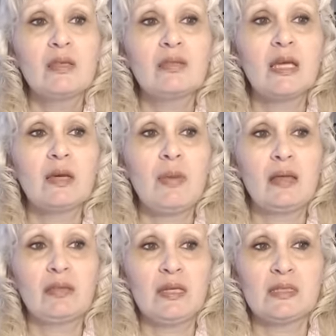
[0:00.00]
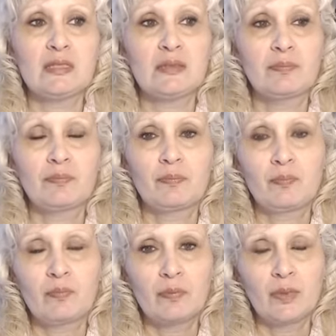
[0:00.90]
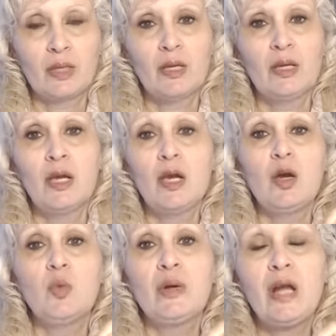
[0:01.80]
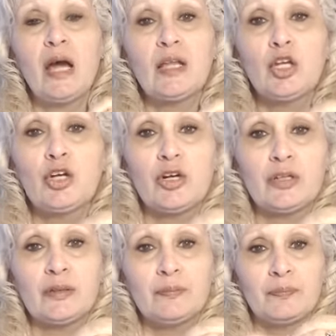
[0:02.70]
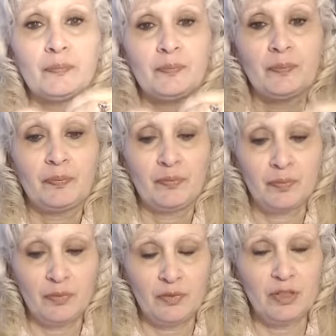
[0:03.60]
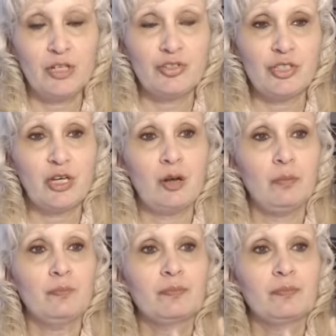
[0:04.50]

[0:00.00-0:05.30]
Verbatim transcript: Think about this. When I learned years ago